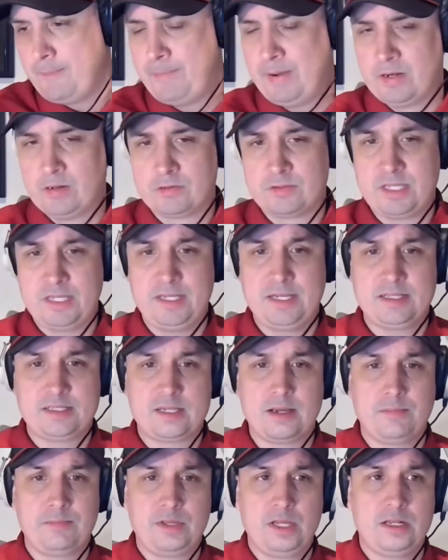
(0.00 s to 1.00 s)
Penalty
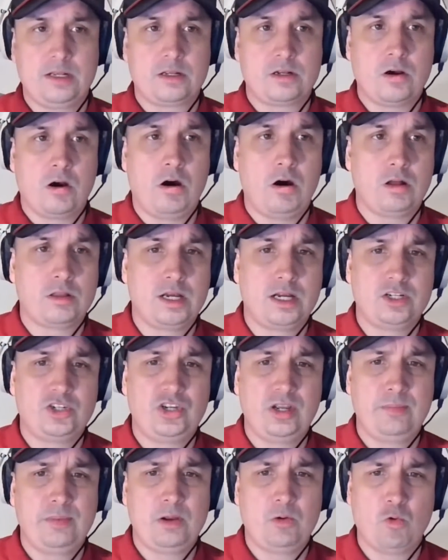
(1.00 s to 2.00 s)
ends up getting called on
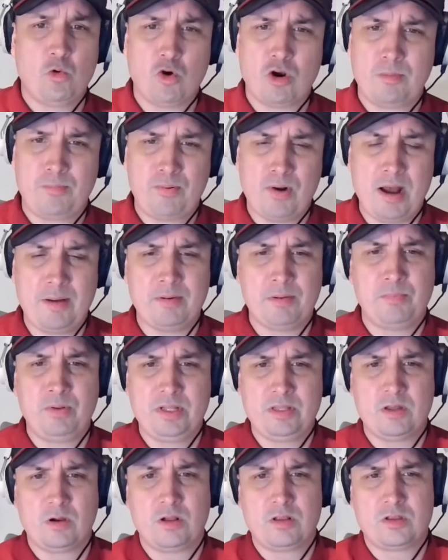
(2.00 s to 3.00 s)
Jimmy Ward,
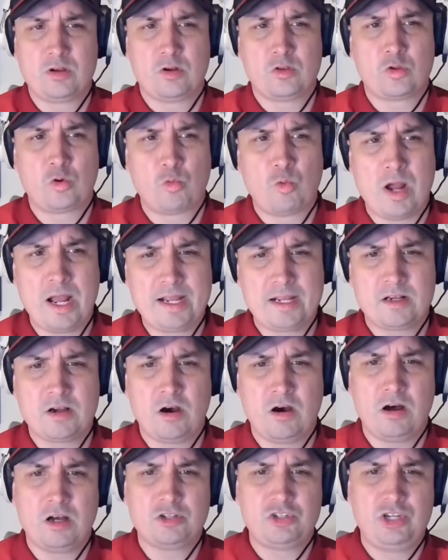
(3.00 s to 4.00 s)
probably the right
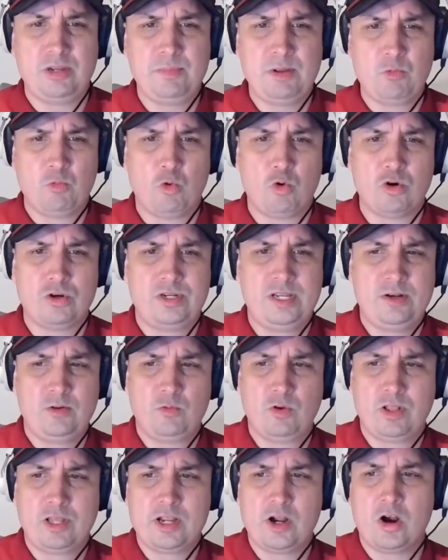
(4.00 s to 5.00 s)
call. Jimmy Ward didn't
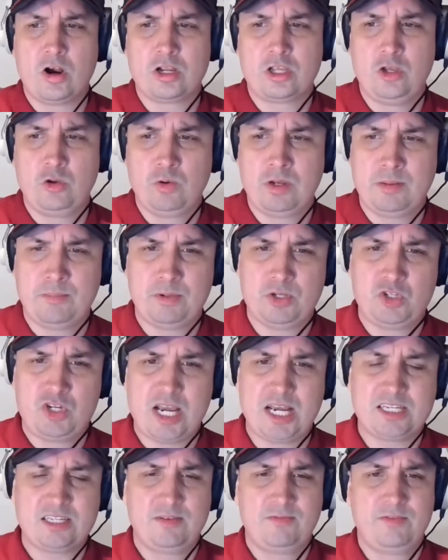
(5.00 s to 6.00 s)
really argue it, but
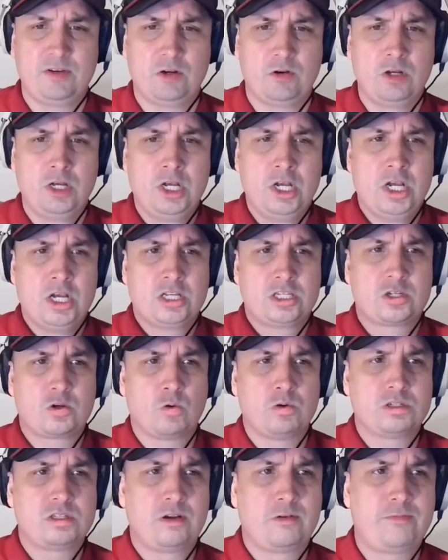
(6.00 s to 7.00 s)
Jacksonville
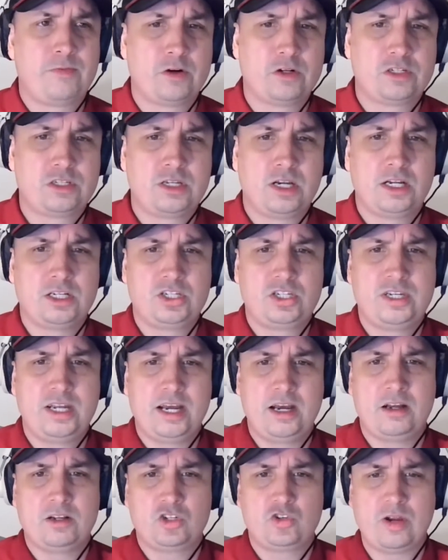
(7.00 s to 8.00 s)
scores their first
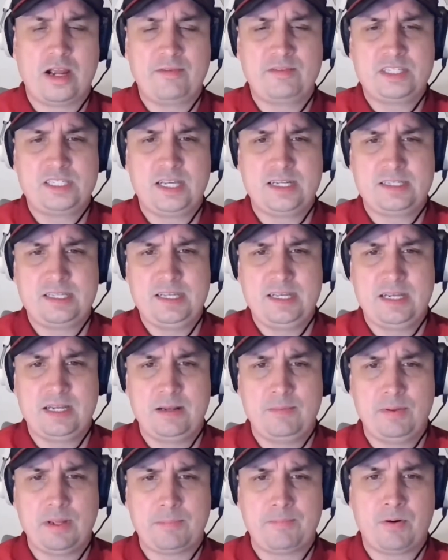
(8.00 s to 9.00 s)
touchdown. Travis Etienne,
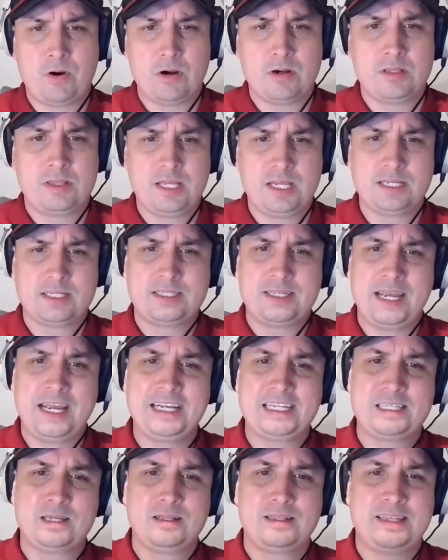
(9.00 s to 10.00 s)
a big part of things.
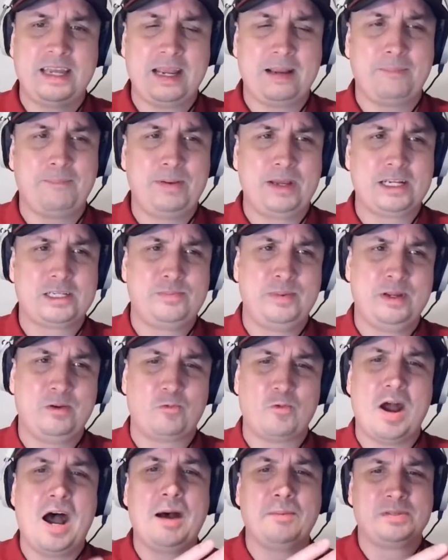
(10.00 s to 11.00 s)
Tank Bigsby
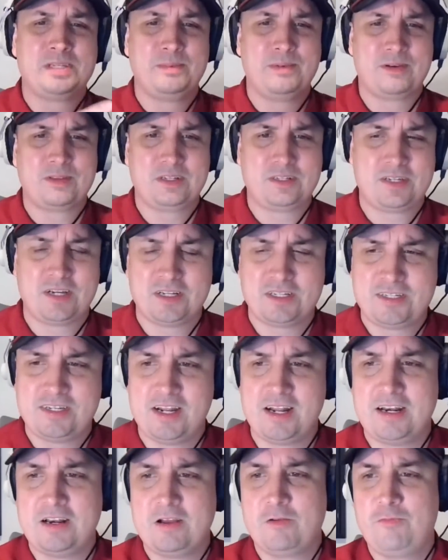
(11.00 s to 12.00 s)
robs him of the
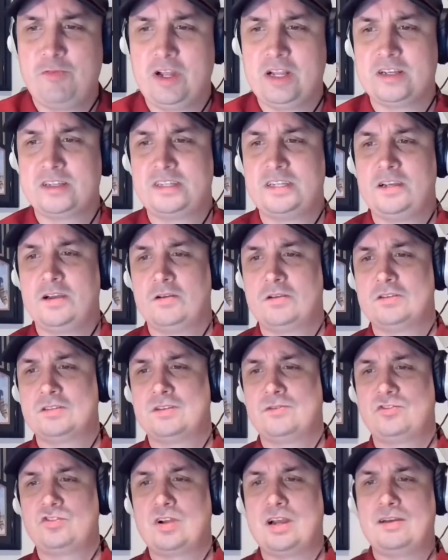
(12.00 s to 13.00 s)
touchdown. No fantasy owners
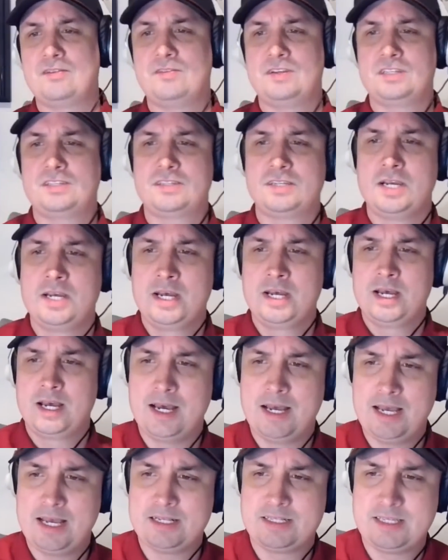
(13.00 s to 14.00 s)
of Travis
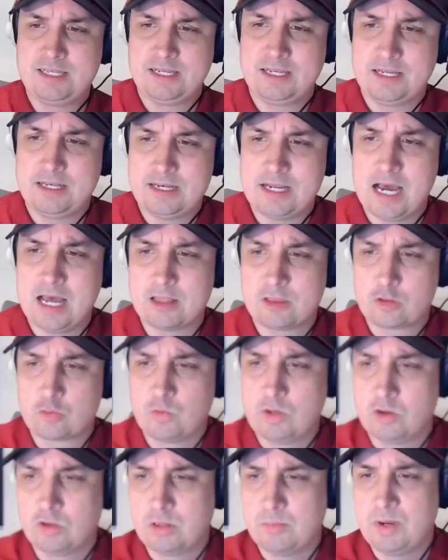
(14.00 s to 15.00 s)
Etienne not
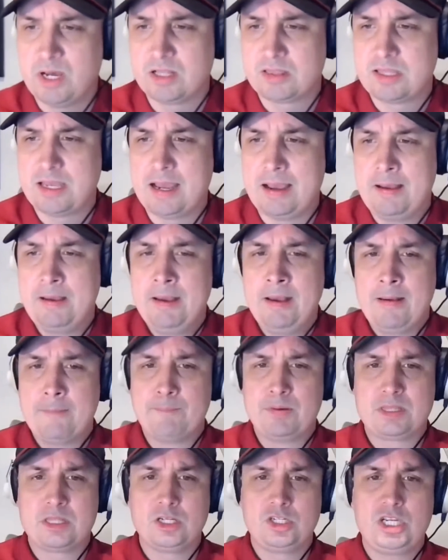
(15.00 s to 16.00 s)
thrilled about that.
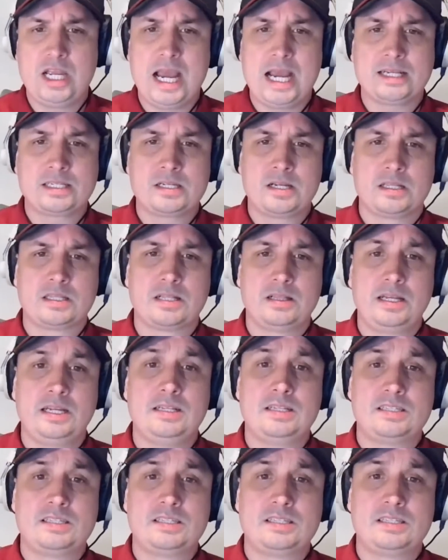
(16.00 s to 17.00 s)
But the Jags cut the
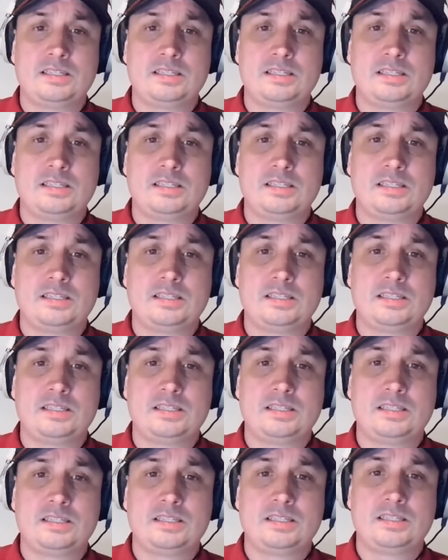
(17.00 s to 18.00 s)
lead to 17-7,
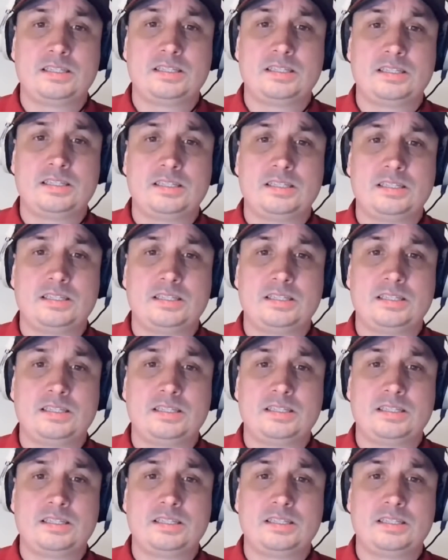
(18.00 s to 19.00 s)
and they end up cutting it to
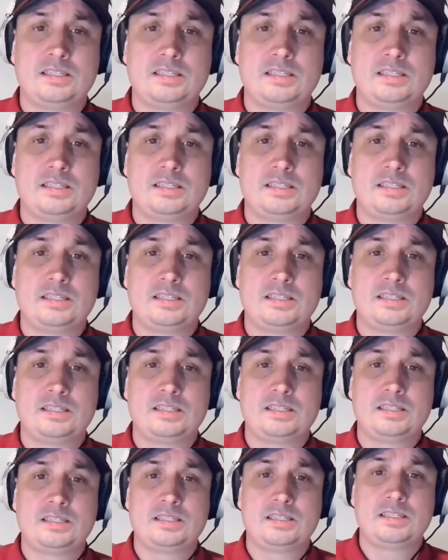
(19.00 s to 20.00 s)
17-10.
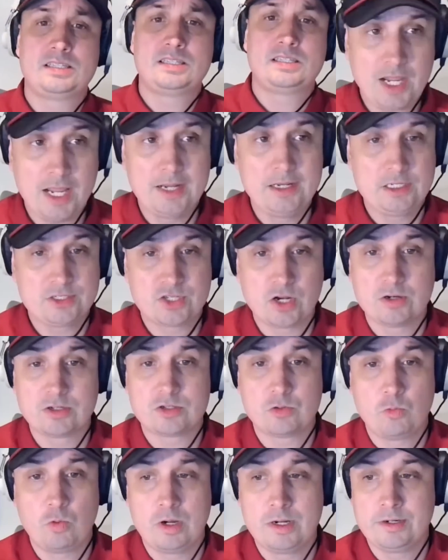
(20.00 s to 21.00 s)
And you start
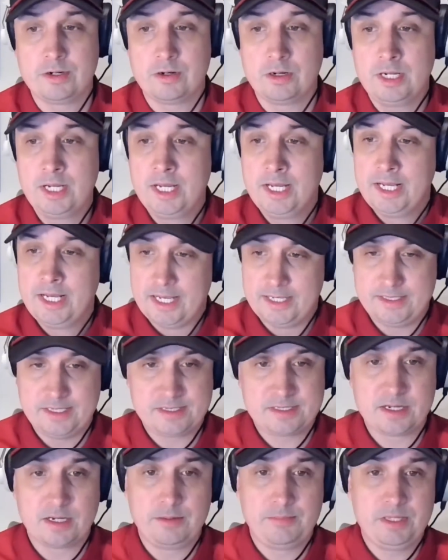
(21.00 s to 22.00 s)
to wonder, is
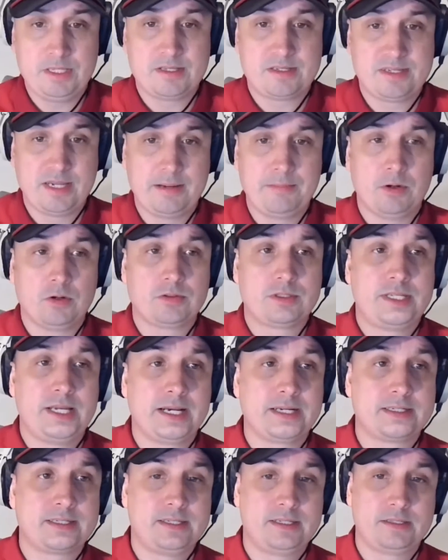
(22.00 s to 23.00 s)
this going to be the same old
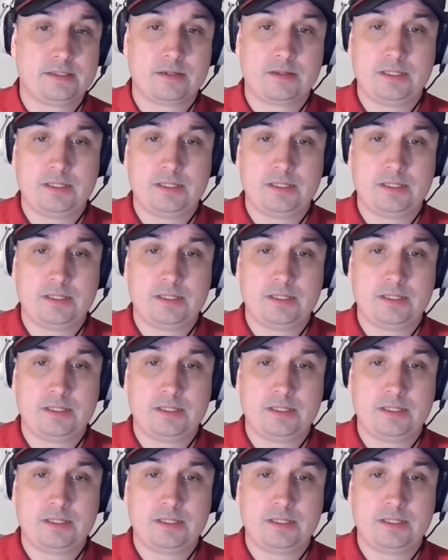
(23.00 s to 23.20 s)
Texans?